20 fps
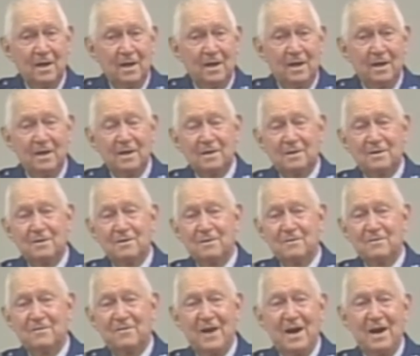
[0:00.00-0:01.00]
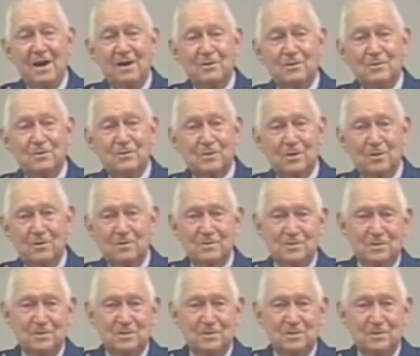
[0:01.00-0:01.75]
and they turned the fire hose on,